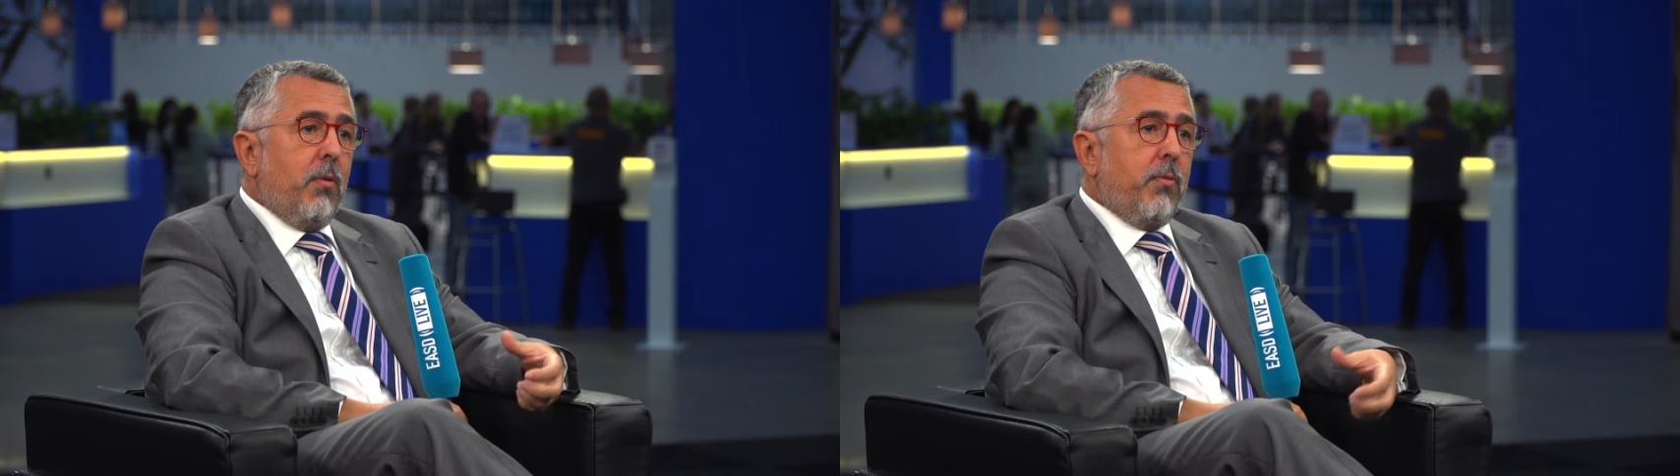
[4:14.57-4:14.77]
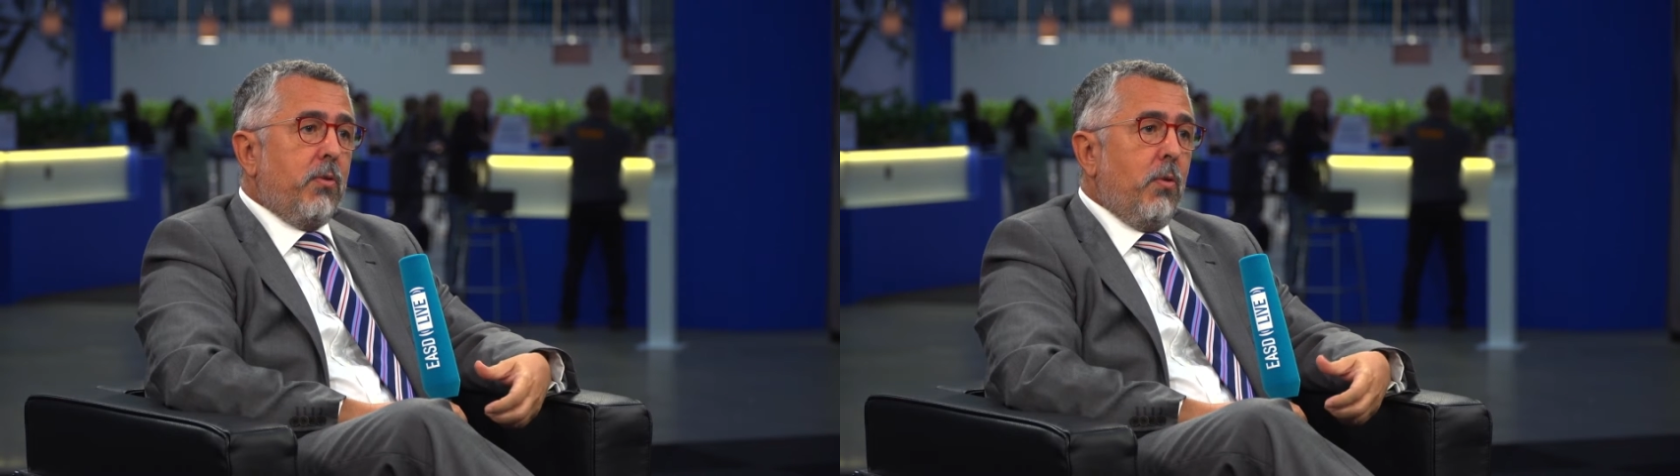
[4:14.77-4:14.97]

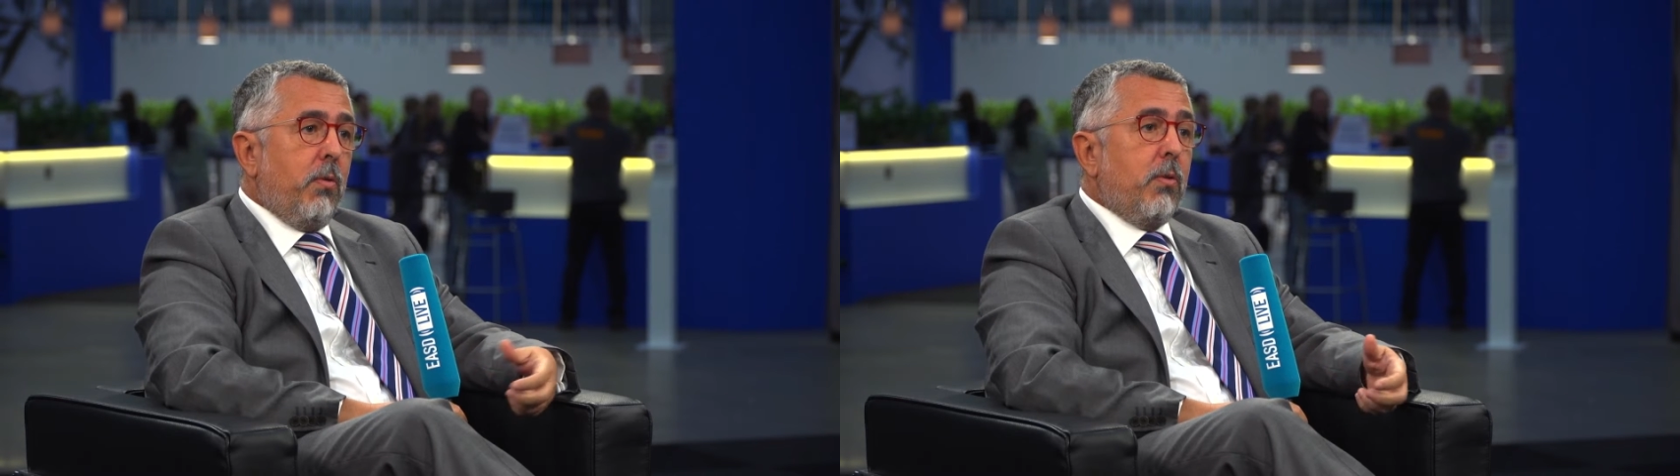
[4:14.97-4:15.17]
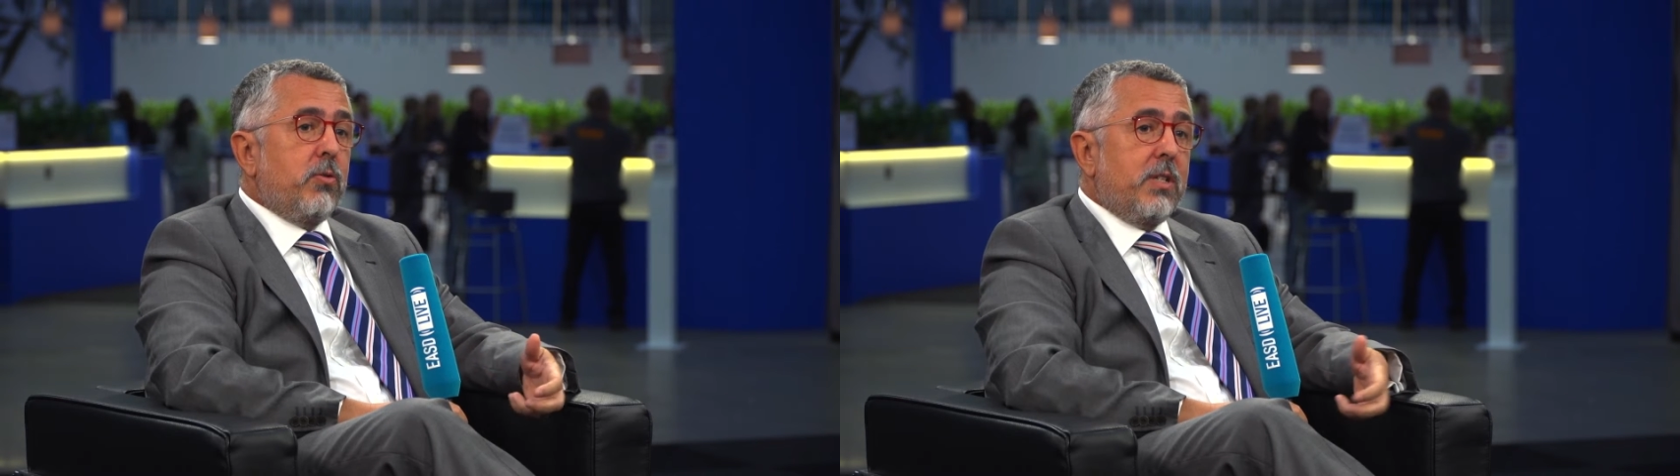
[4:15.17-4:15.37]
through all
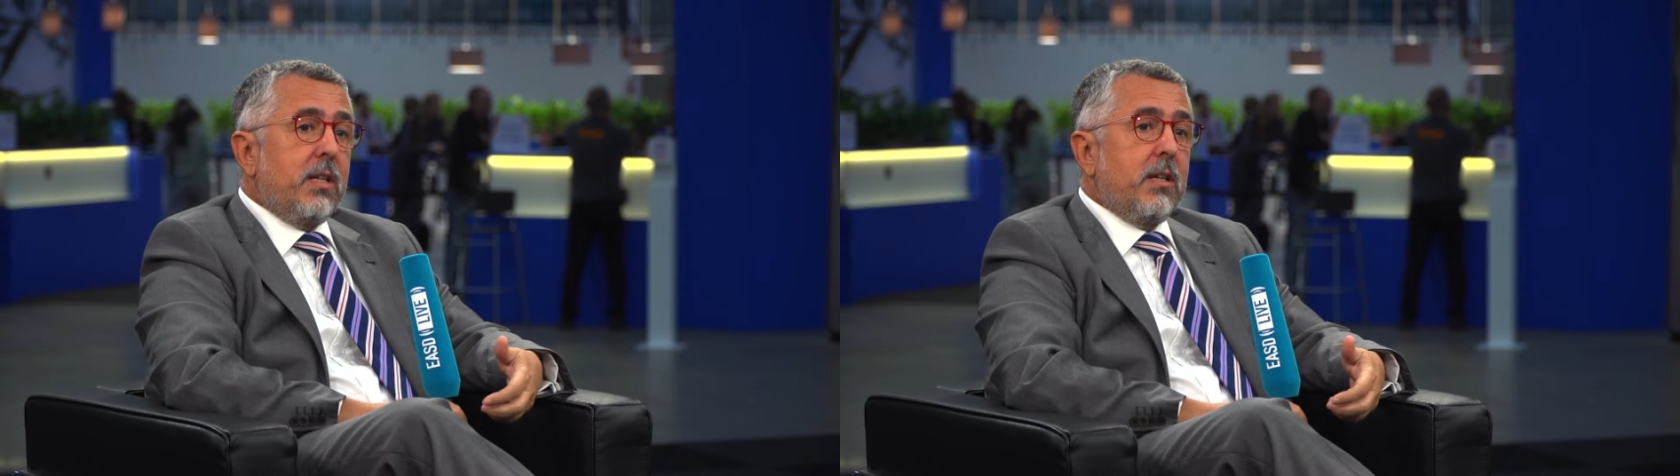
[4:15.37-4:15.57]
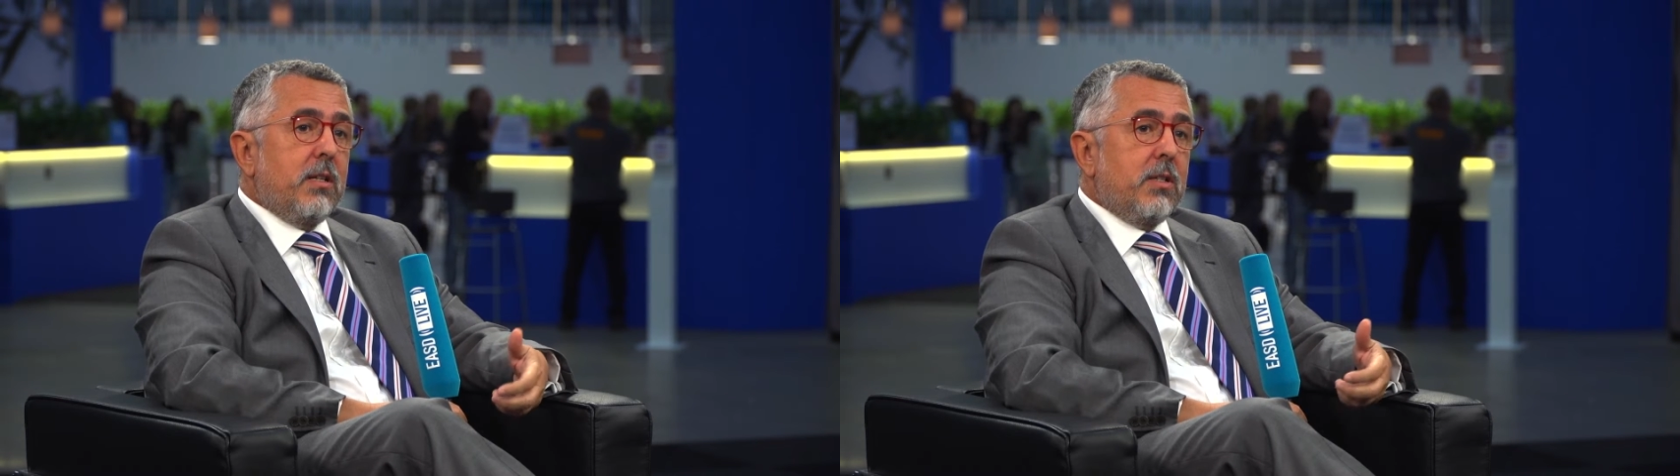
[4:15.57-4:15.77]
those
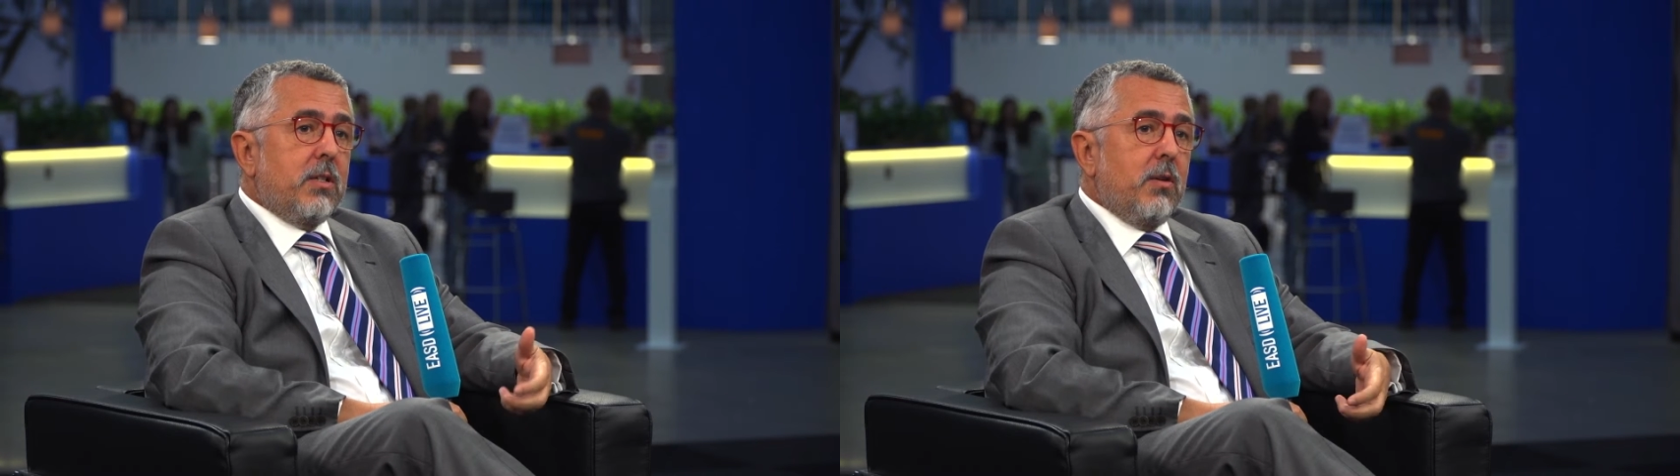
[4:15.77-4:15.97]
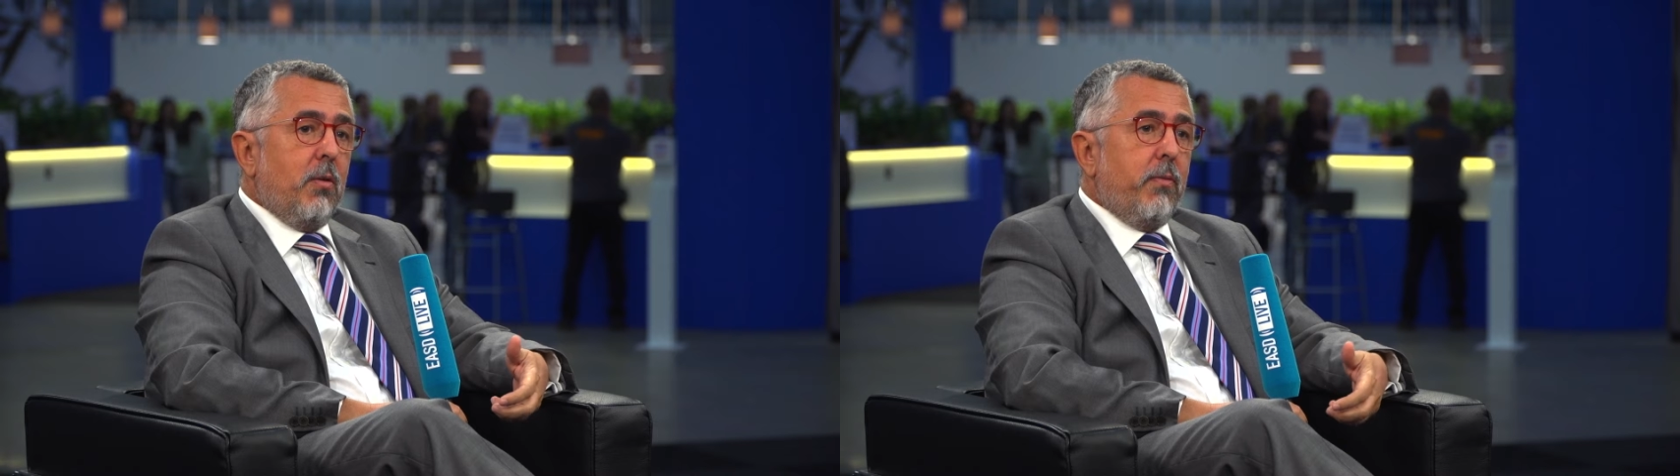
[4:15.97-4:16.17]

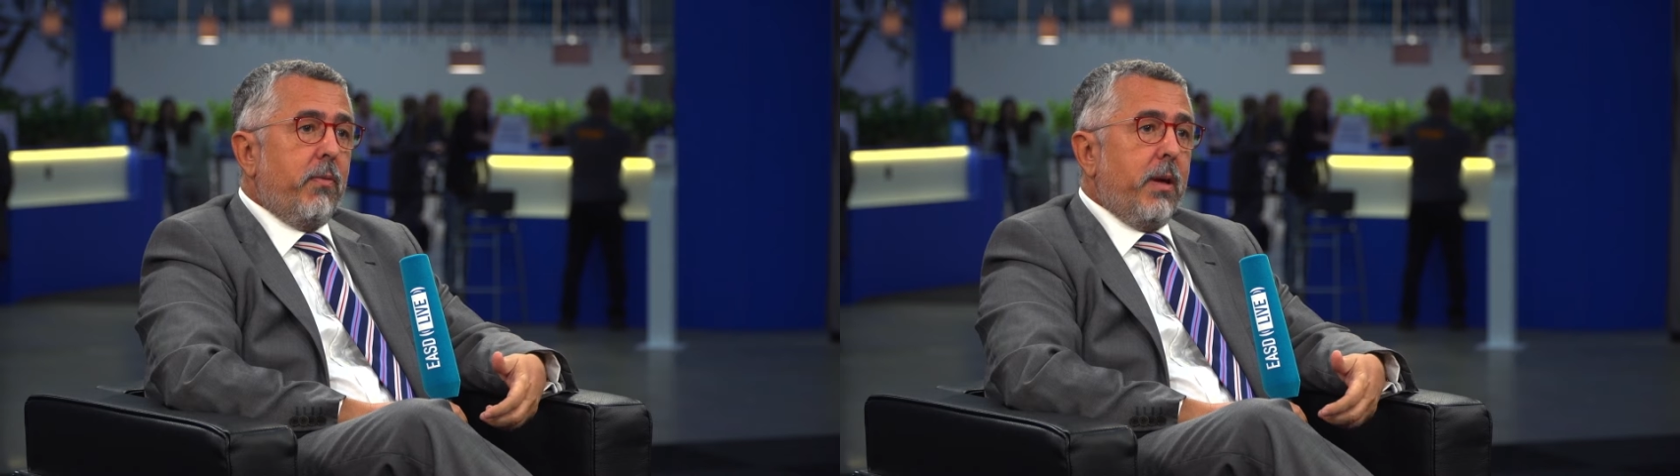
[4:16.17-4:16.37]
years of